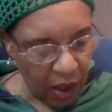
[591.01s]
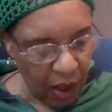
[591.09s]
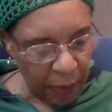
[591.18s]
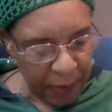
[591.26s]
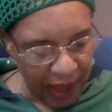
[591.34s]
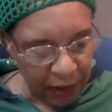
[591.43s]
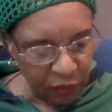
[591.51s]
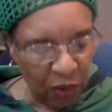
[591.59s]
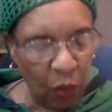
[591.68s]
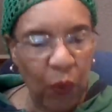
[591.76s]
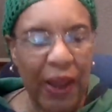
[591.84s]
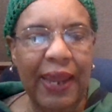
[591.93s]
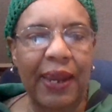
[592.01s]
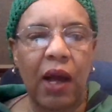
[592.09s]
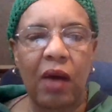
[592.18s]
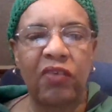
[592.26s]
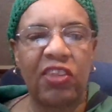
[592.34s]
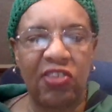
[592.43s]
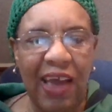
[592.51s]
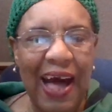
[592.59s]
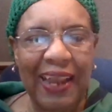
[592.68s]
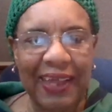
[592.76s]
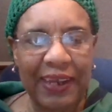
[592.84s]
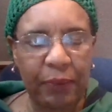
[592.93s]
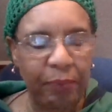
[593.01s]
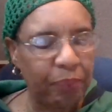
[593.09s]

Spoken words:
about the weight of a talent.